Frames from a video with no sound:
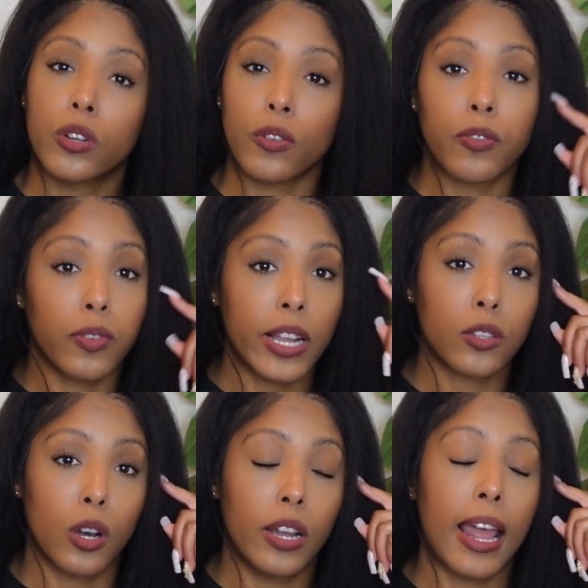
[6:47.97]
you to
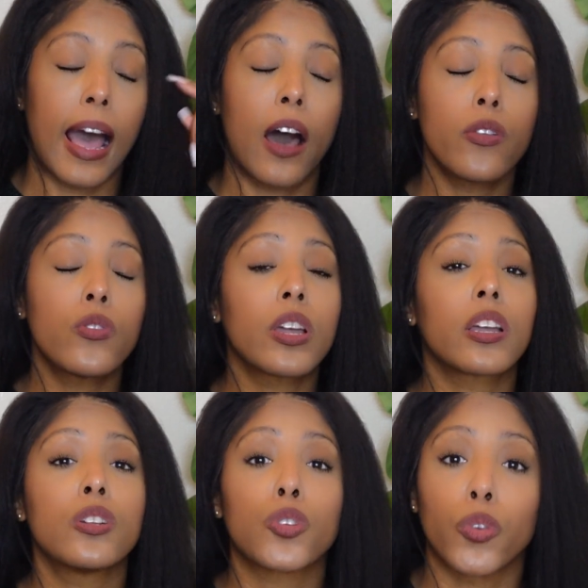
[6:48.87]
reflect on how you can
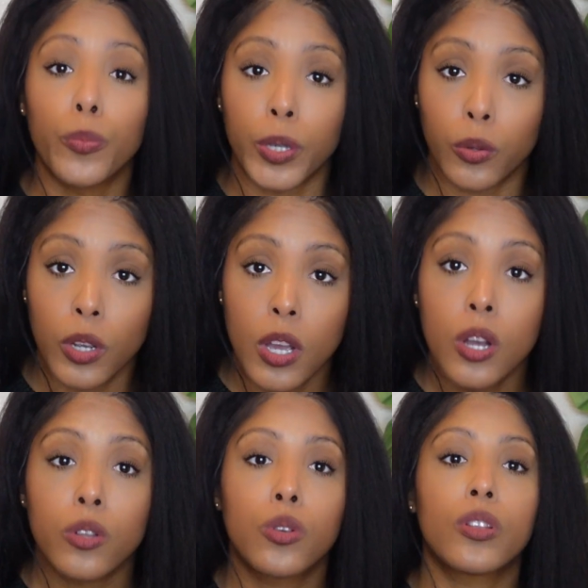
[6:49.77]
contribute
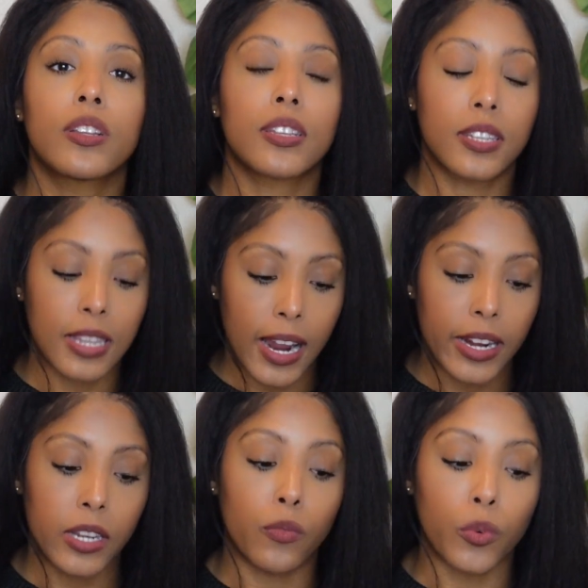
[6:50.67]
to the
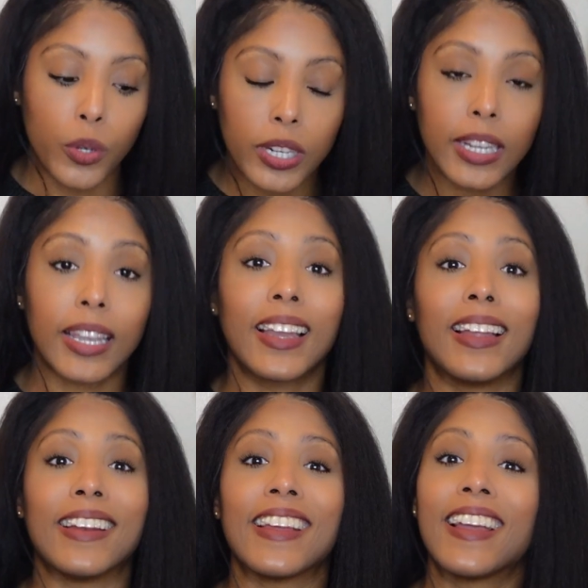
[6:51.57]
society, rooted
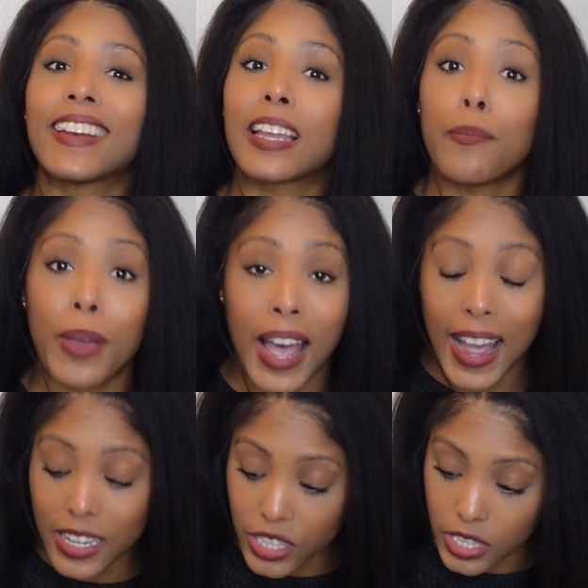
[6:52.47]
again in
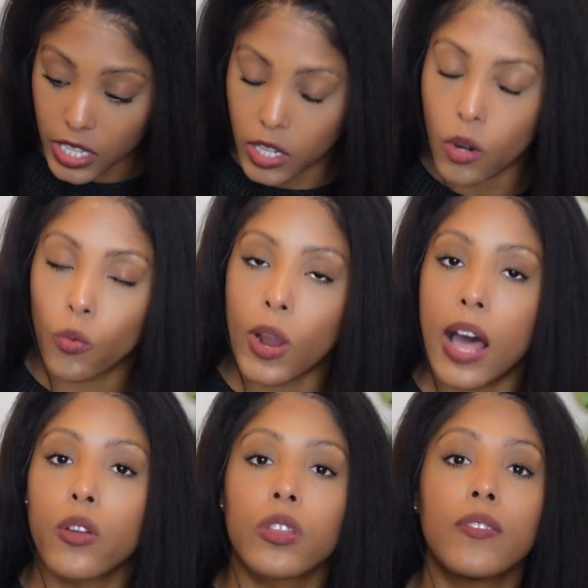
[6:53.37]
compassion
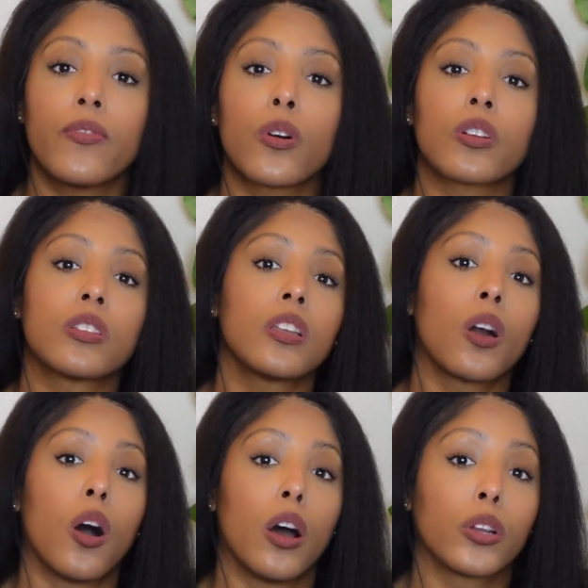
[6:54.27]
rather than
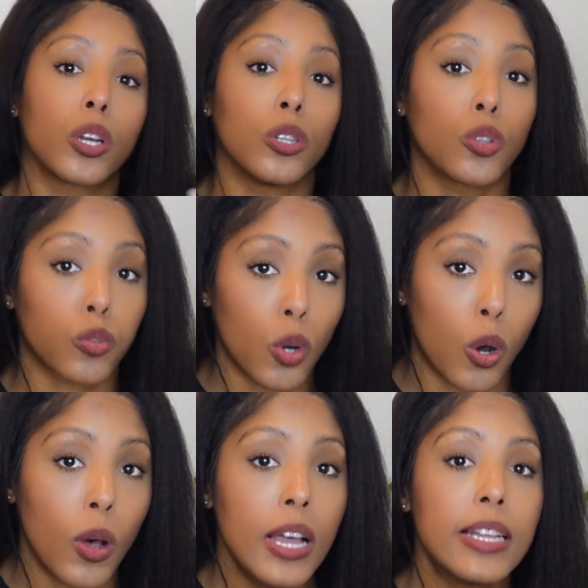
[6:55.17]
focusing on
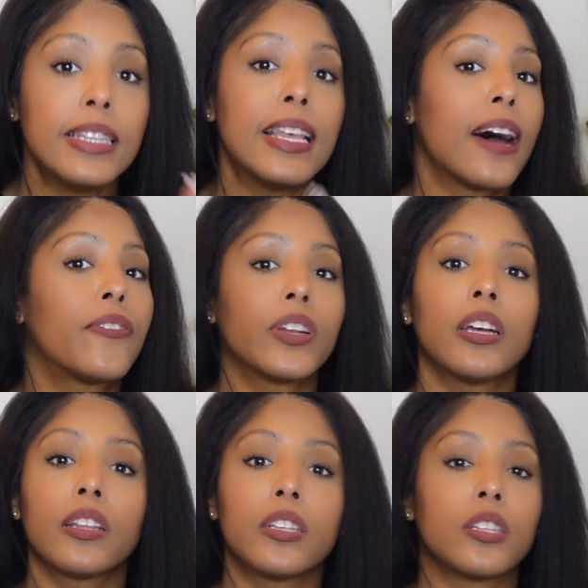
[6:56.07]
control.
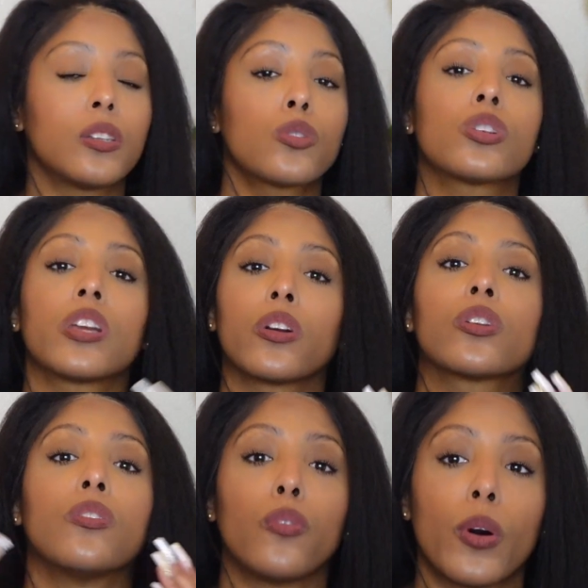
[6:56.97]
Definitely still share
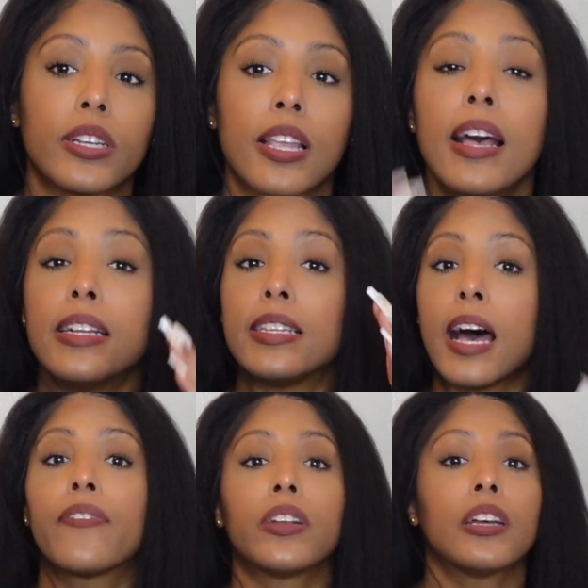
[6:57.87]
your voice,
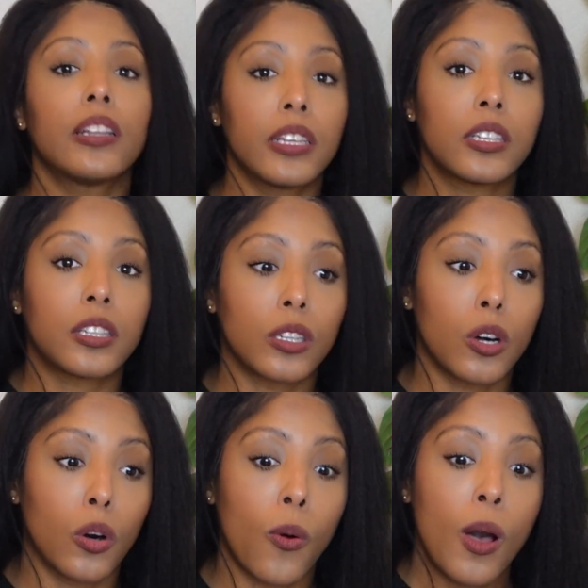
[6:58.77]
definitely
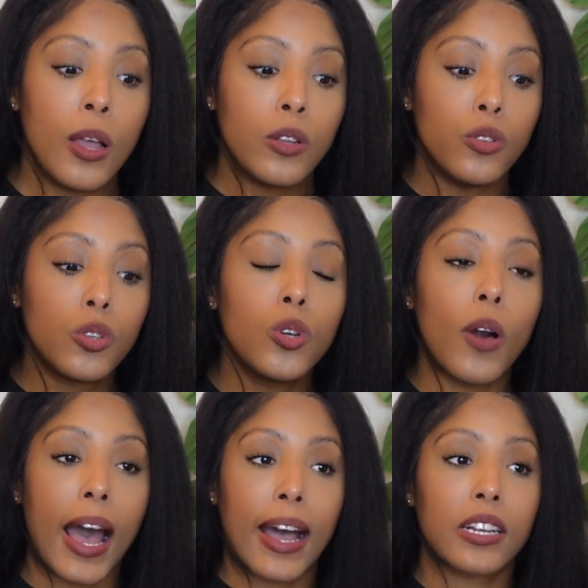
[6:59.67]
still do
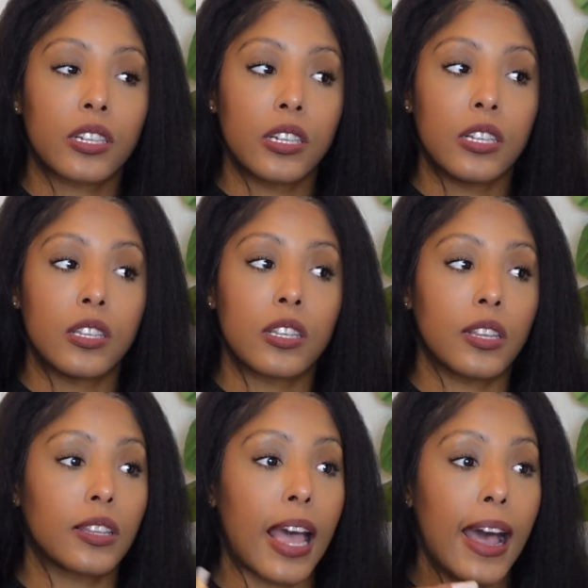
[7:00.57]
actions
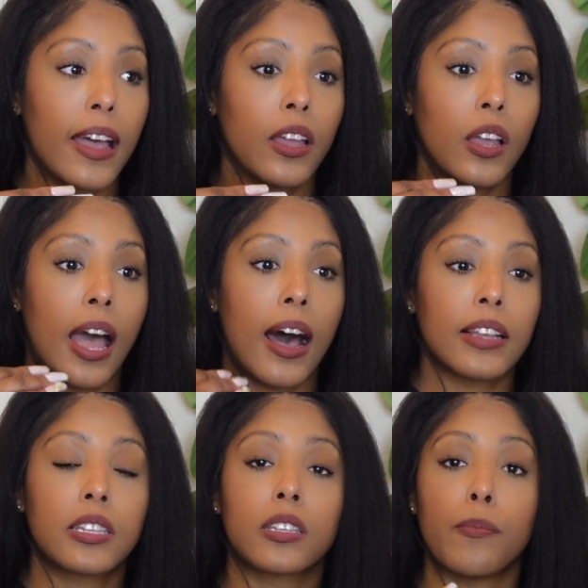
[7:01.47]
that us as